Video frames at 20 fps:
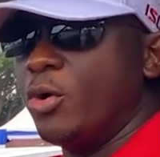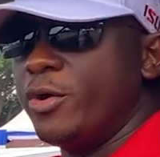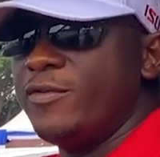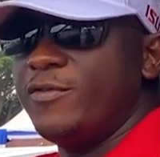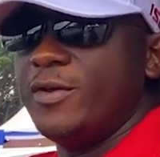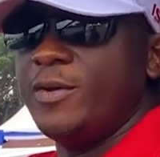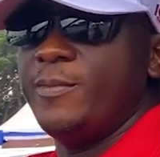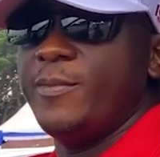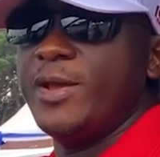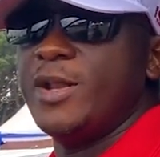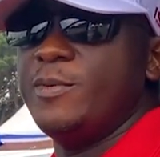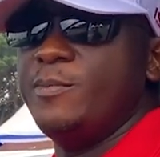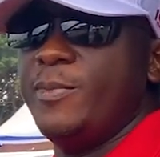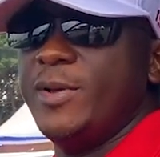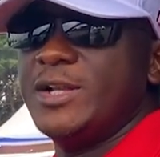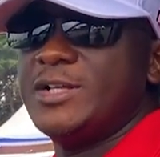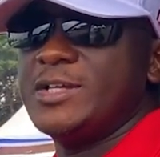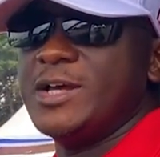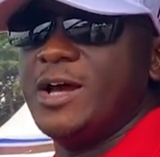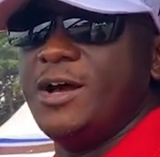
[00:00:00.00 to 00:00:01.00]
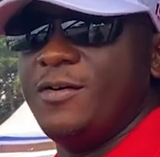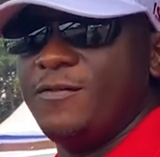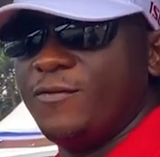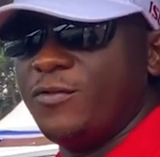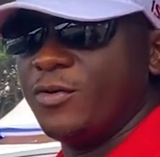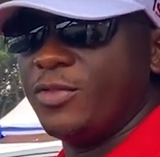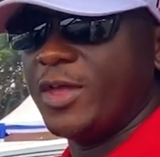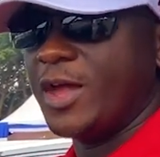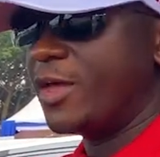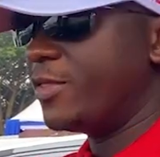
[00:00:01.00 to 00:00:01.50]
or even made better
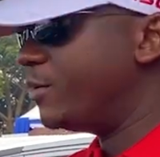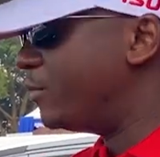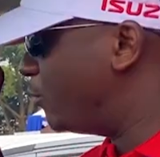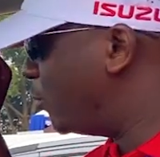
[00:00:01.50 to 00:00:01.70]
for the other